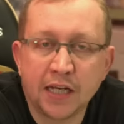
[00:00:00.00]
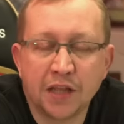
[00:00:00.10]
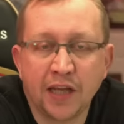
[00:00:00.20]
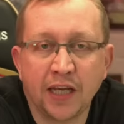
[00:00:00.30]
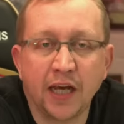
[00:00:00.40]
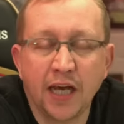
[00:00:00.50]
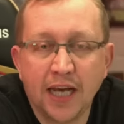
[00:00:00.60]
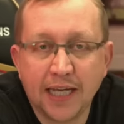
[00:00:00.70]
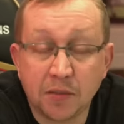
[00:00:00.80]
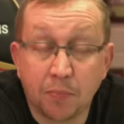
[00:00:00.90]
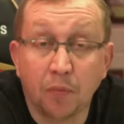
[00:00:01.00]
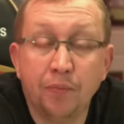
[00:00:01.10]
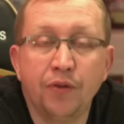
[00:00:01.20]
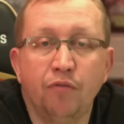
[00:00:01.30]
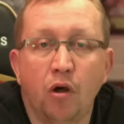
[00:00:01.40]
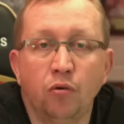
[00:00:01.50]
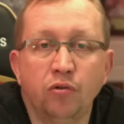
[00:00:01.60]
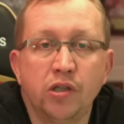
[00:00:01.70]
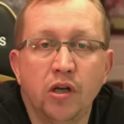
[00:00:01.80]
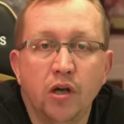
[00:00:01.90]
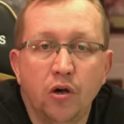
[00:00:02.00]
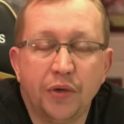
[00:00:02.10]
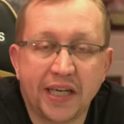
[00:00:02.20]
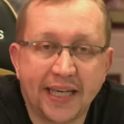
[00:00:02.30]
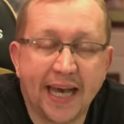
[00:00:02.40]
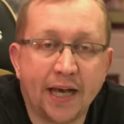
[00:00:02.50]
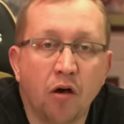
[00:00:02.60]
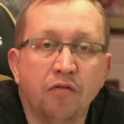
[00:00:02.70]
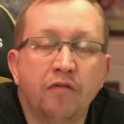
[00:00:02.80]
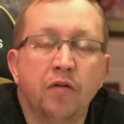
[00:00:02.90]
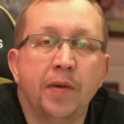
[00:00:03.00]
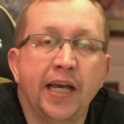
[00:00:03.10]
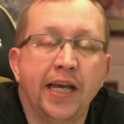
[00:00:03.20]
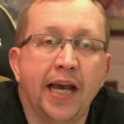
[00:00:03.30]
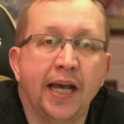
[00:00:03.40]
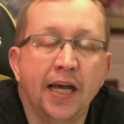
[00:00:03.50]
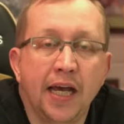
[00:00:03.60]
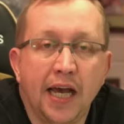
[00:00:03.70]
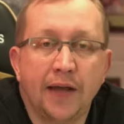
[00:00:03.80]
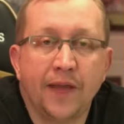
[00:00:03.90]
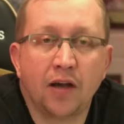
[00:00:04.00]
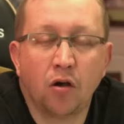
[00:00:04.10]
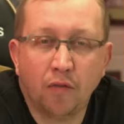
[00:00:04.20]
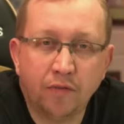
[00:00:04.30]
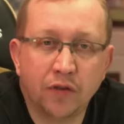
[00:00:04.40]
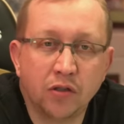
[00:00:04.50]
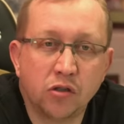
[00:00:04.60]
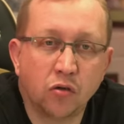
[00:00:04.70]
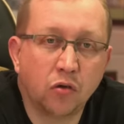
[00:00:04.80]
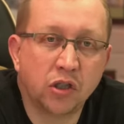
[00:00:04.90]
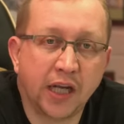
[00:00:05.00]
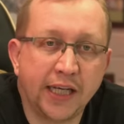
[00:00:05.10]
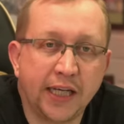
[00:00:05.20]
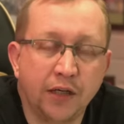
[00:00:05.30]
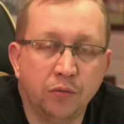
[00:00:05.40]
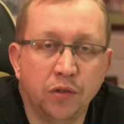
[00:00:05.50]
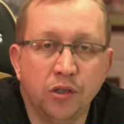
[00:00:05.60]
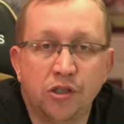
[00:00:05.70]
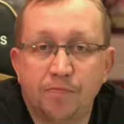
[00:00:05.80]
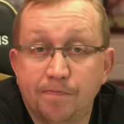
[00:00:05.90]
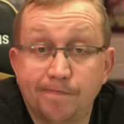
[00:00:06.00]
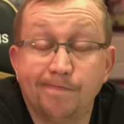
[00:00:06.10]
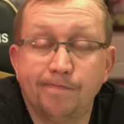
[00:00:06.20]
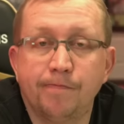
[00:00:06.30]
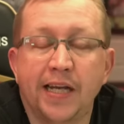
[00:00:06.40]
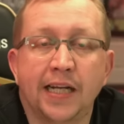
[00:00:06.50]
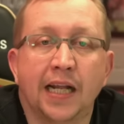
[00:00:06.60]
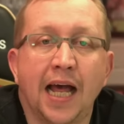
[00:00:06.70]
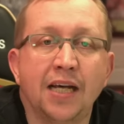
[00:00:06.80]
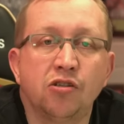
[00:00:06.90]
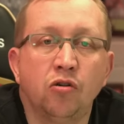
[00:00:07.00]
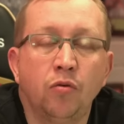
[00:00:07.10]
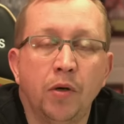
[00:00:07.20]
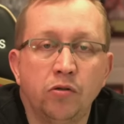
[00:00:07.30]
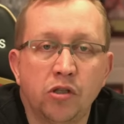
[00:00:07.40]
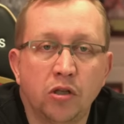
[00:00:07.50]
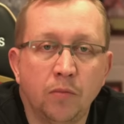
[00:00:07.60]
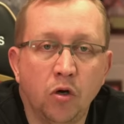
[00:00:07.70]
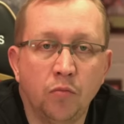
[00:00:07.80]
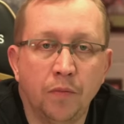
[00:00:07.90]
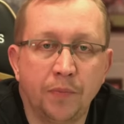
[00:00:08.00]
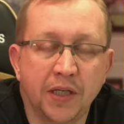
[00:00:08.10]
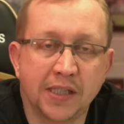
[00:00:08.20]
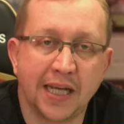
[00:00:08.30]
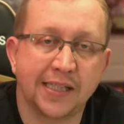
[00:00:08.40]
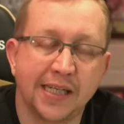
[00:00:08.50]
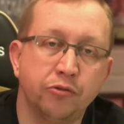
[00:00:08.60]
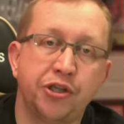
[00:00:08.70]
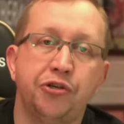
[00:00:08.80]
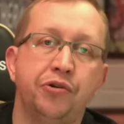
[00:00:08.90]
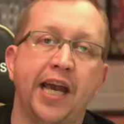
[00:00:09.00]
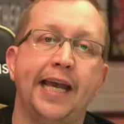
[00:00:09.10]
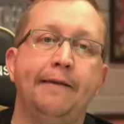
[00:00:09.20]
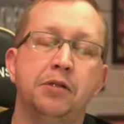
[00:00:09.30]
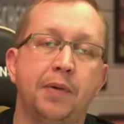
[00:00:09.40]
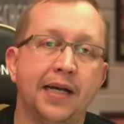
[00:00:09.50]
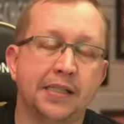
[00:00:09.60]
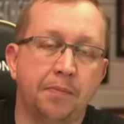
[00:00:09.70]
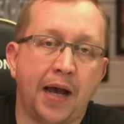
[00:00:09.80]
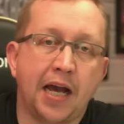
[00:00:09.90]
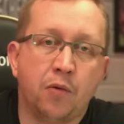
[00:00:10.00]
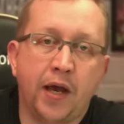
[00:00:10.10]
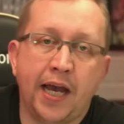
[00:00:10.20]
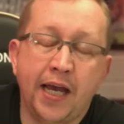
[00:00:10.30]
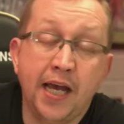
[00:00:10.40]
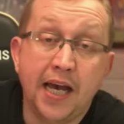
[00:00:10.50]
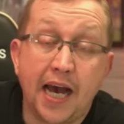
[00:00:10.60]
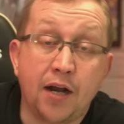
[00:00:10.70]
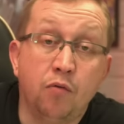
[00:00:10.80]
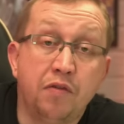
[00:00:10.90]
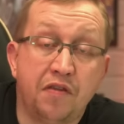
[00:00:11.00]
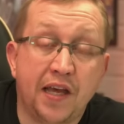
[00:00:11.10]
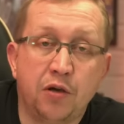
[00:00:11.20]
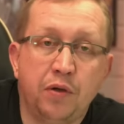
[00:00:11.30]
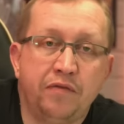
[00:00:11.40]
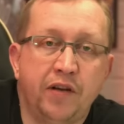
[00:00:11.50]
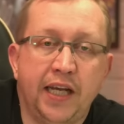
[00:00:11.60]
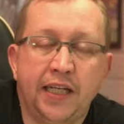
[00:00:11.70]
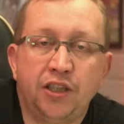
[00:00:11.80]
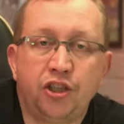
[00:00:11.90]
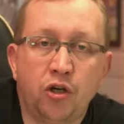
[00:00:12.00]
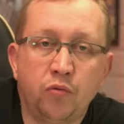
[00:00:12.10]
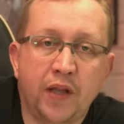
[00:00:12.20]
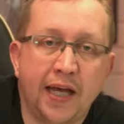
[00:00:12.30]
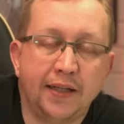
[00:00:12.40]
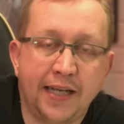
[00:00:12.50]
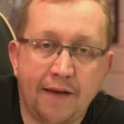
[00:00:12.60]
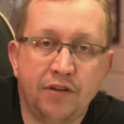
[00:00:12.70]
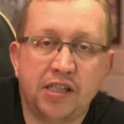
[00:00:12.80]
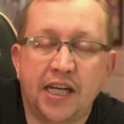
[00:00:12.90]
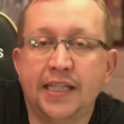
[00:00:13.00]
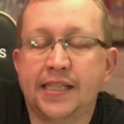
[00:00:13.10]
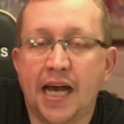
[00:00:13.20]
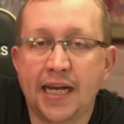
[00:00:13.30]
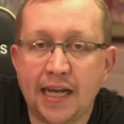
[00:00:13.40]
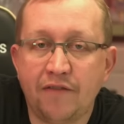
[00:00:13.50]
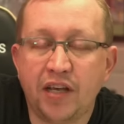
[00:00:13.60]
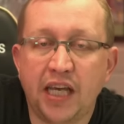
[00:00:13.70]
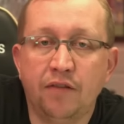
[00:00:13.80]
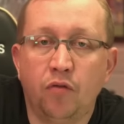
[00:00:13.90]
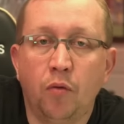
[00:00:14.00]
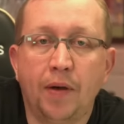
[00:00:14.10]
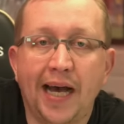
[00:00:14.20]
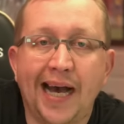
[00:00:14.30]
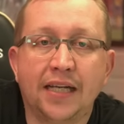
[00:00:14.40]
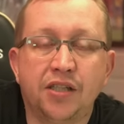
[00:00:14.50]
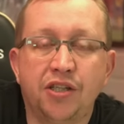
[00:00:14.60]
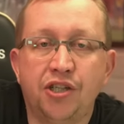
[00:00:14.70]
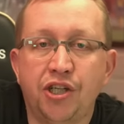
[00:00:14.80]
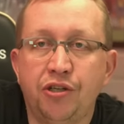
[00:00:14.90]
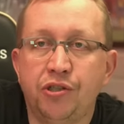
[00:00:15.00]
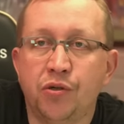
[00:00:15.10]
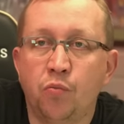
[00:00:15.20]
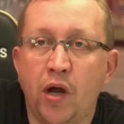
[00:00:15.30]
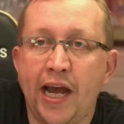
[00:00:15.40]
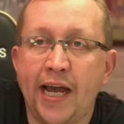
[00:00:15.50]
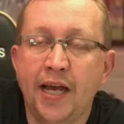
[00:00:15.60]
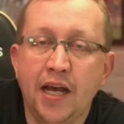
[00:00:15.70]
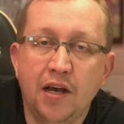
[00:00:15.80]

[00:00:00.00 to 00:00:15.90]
you think, it's a bump in the road, we can kick on from here. And that confidence looks like it was made of glass almost at the moment, because that's now two games back to back where I don't think we've really shown that never say die, never give up attitude, and where